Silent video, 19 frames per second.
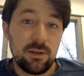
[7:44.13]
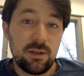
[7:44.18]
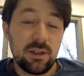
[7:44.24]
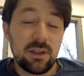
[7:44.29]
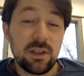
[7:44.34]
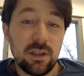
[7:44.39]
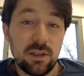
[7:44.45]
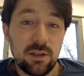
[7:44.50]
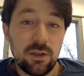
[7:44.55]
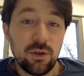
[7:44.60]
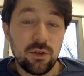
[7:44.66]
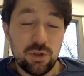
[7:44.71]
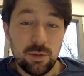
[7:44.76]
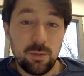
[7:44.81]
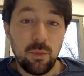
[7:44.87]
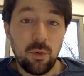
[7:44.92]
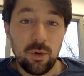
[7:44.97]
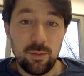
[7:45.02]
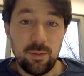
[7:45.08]
your
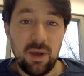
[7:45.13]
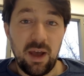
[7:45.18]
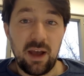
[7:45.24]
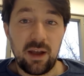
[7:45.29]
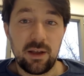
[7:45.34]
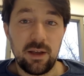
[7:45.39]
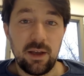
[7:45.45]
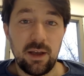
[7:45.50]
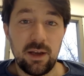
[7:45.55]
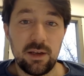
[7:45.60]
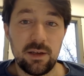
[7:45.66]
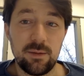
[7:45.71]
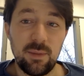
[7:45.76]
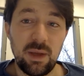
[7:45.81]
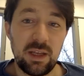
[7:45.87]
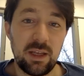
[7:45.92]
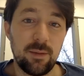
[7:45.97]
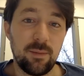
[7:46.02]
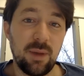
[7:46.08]
support back and
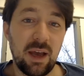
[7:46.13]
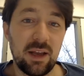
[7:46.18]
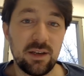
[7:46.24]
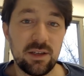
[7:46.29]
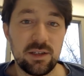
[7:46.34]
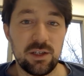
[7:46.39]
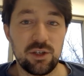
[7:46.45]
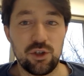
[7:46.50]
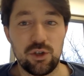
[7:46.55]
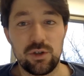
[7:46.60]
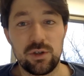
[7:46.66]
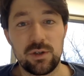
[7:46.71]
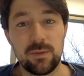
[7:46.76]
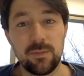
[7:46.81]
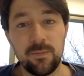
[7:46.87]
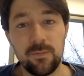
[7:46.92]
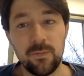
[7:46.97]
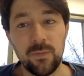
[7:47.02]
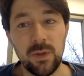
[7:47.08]
making bad
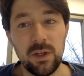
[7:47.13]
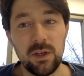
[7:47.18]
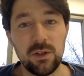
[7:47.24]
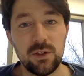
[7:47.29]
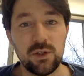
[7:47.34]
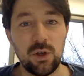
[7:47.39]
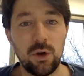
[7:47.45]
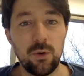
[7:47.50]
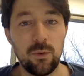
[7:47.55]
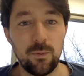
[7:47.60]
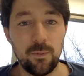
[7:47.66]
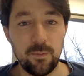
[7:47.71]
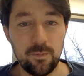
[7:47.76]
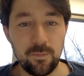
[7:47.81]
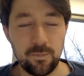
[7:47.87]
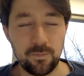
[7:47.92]
decisions. So